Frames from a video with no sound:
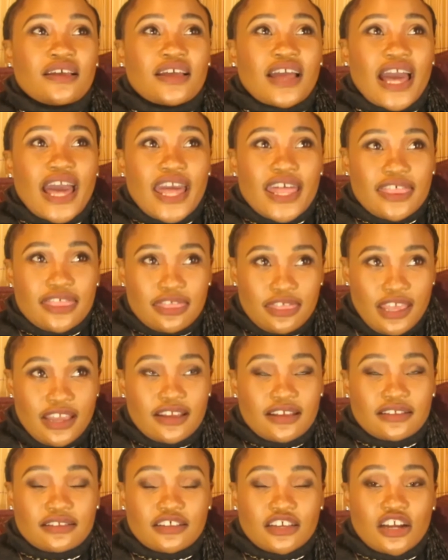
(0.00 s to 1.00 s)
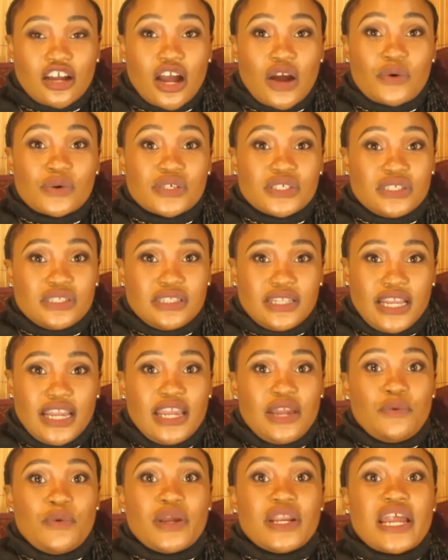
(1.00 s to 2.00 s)
I think the car was
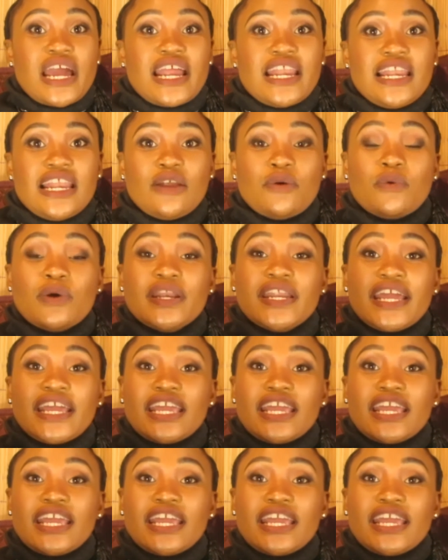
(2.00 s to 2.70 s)
there when I